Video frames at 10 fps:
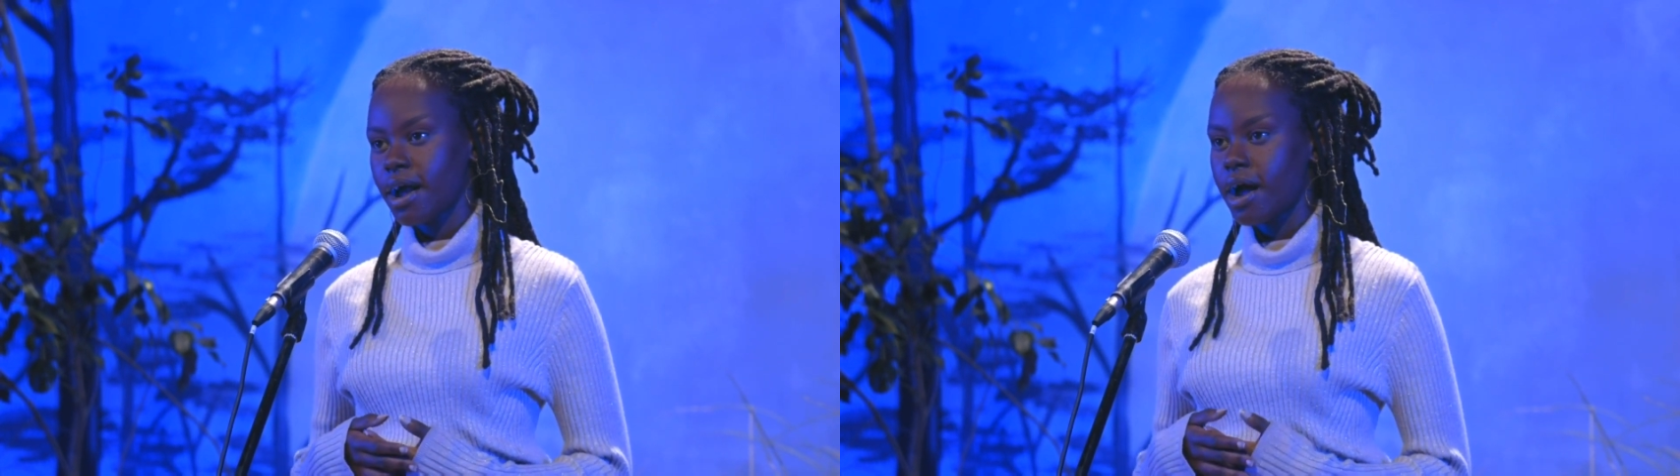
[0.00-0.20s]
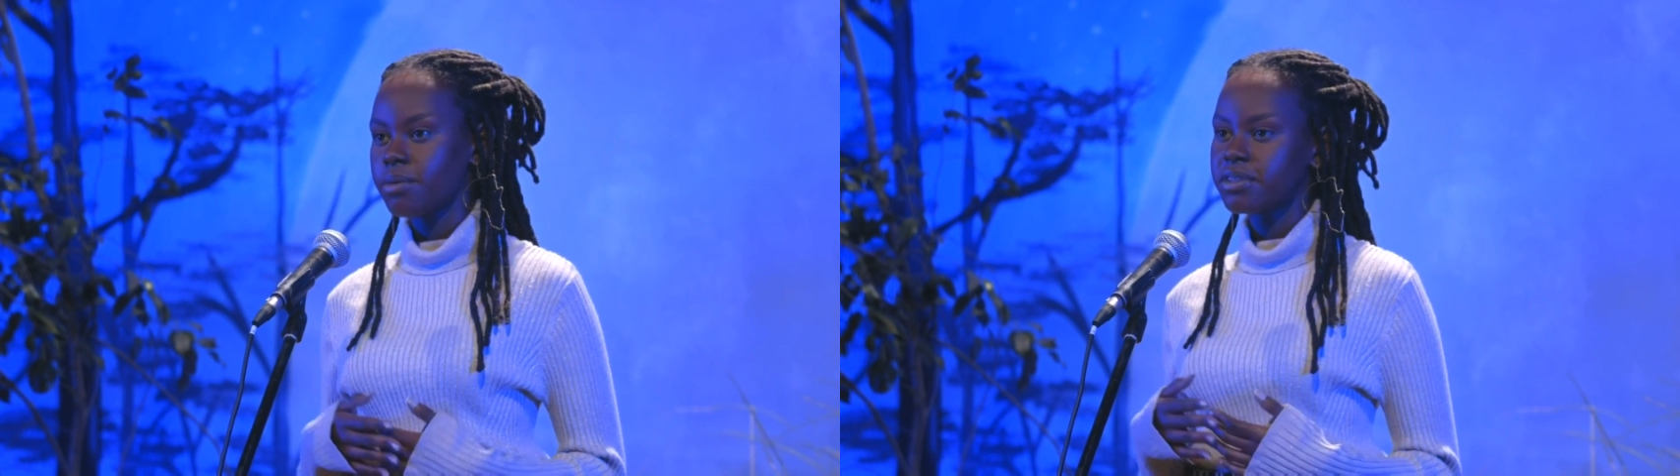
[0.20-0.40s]

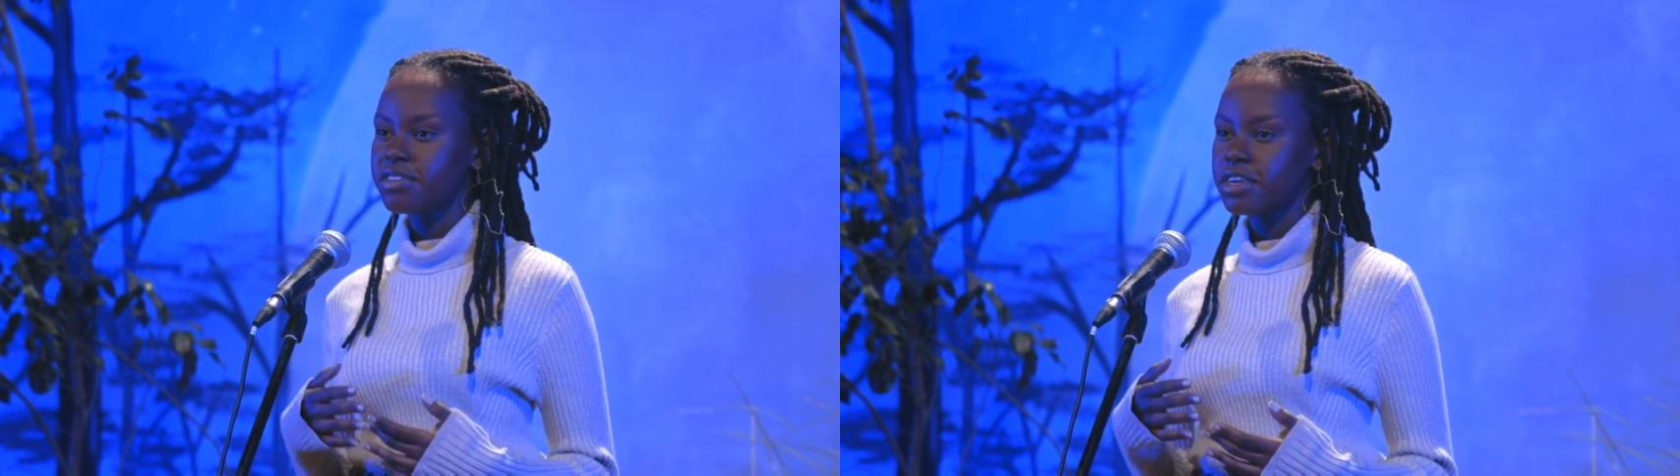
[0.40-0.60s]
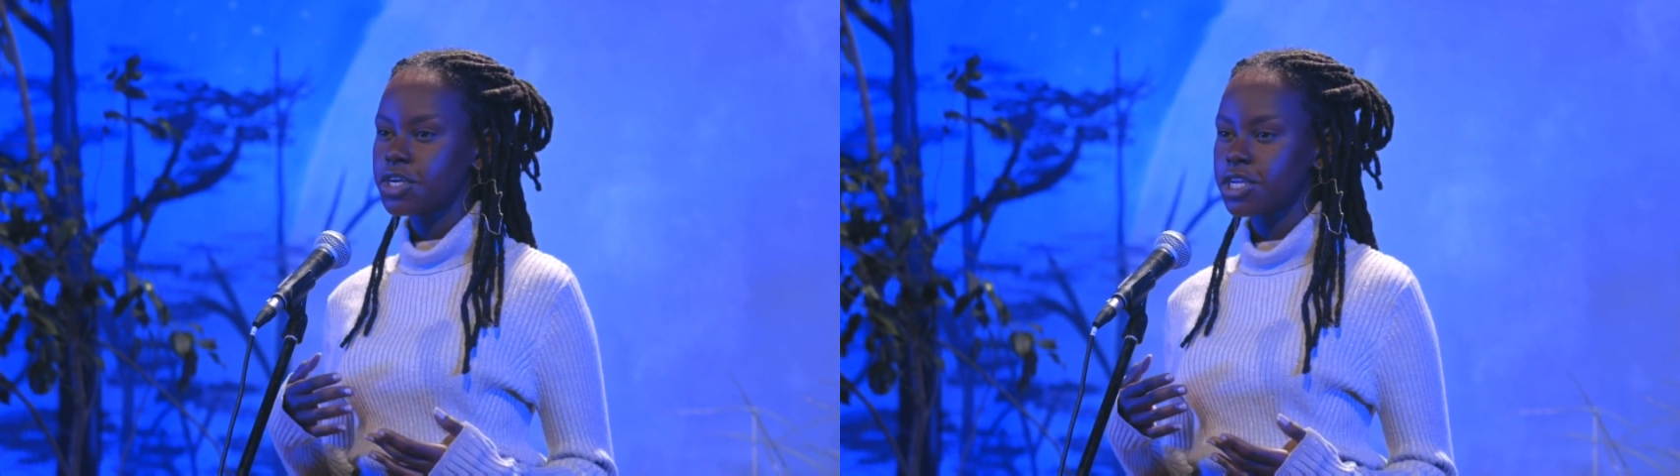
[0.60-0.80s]
I will
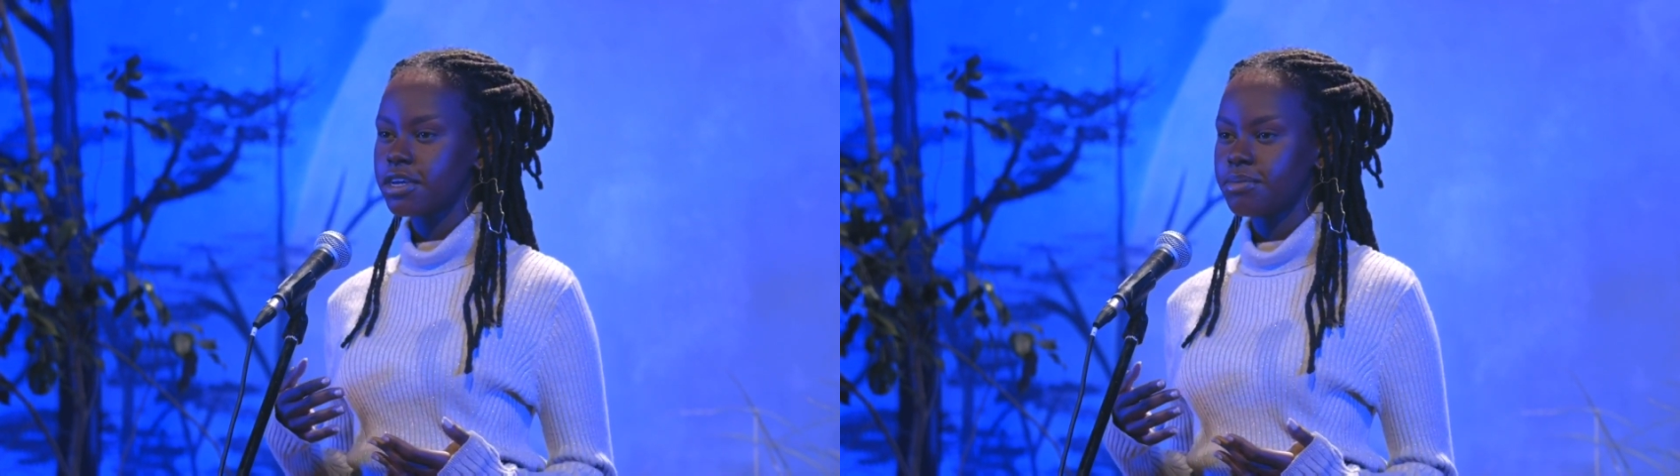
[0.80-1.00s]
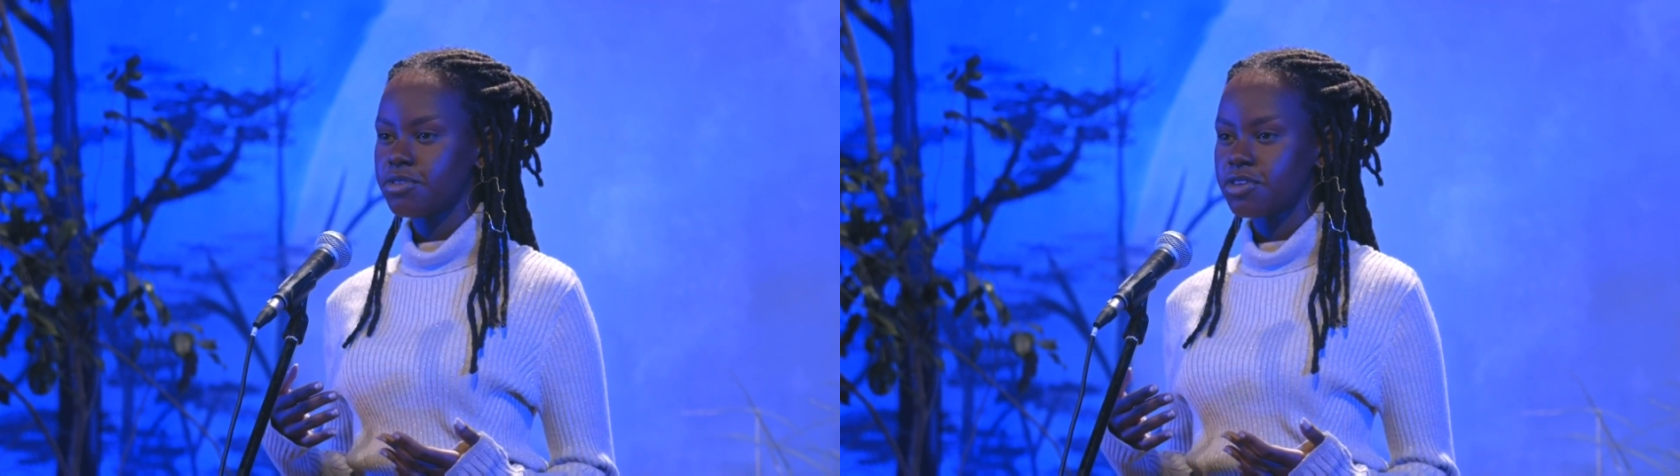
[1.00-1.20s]
teach
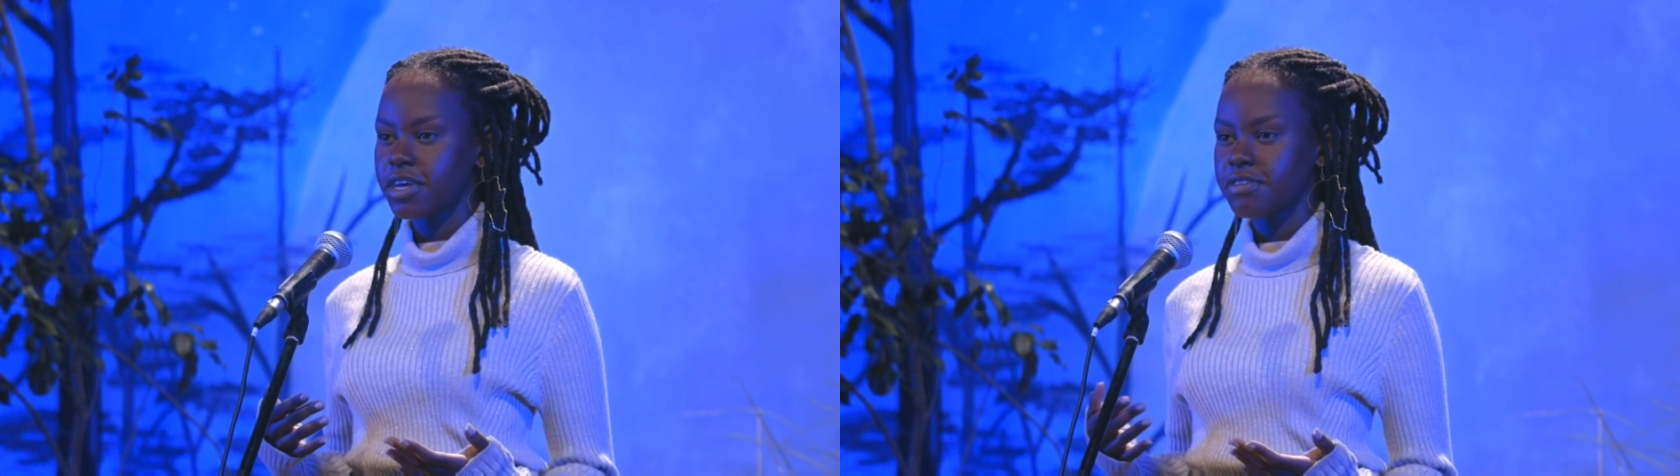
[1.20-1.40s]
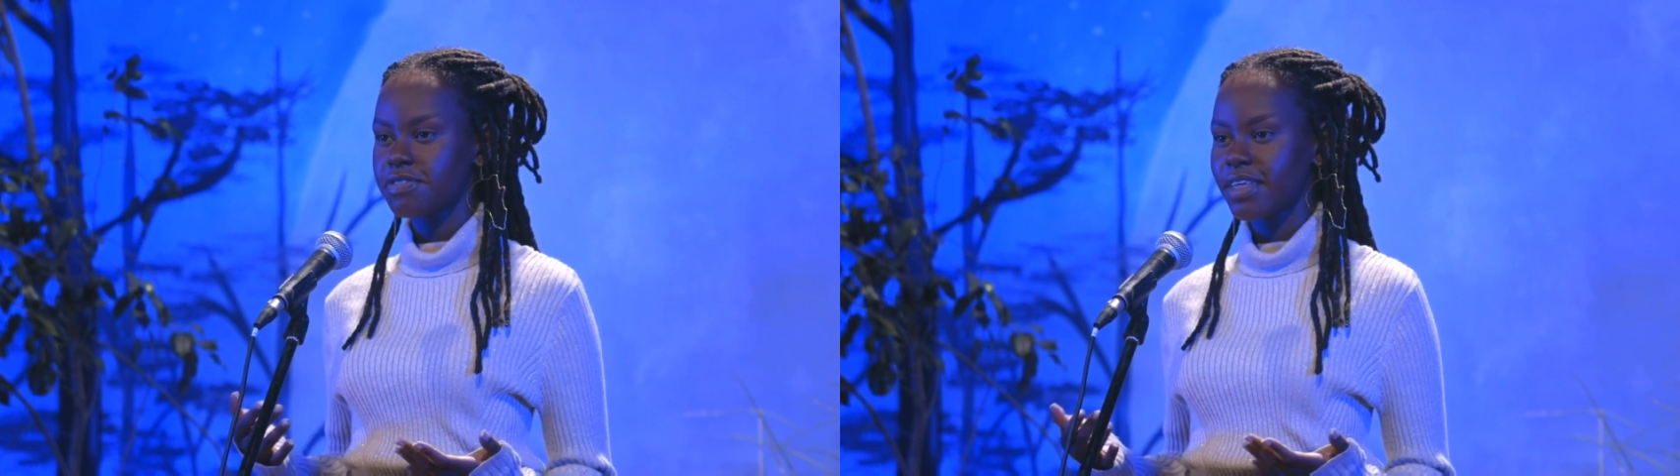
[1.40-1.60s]
them to give